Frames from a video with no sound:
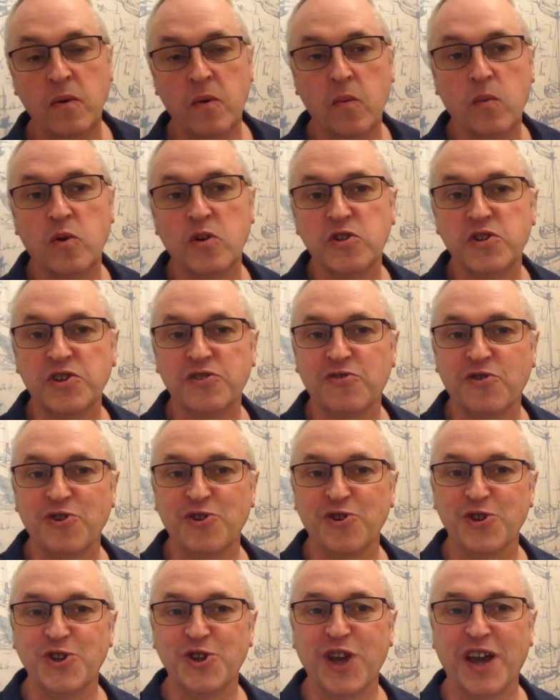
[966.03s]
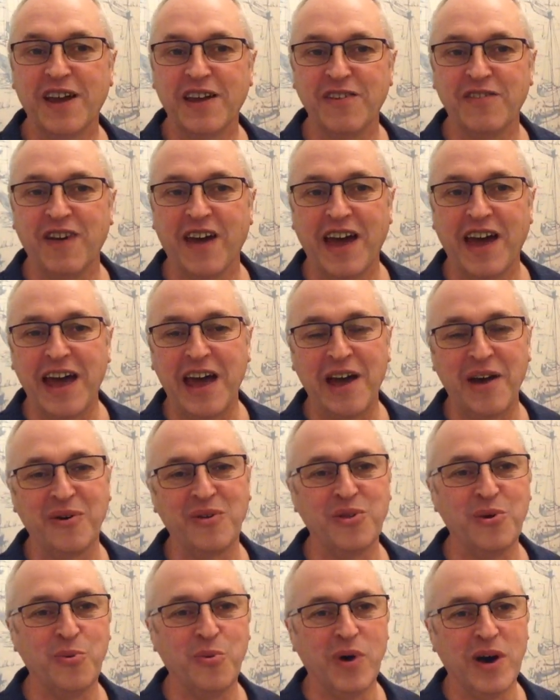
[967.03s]
once I've got a shave out of
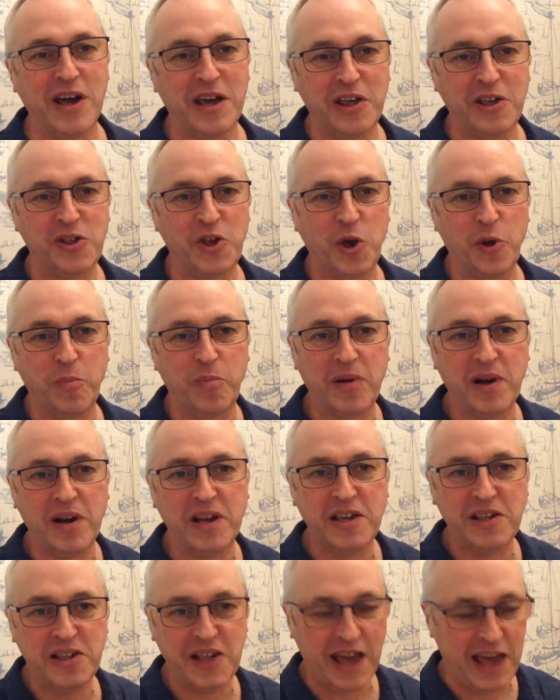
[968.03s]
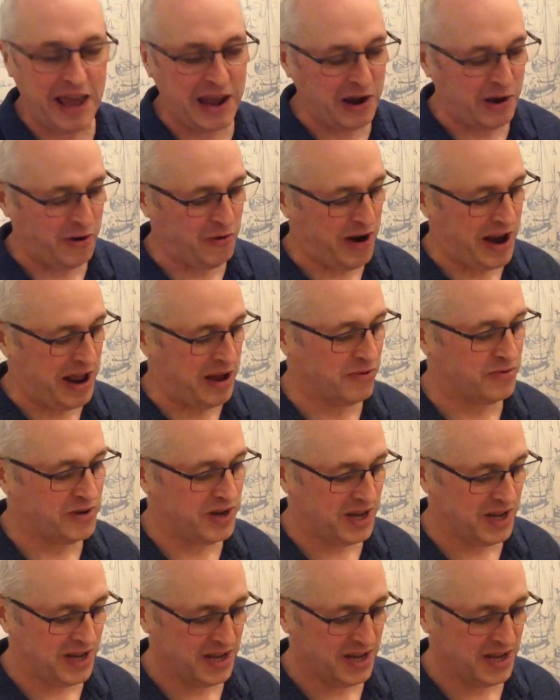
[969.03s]
the way, so please hang around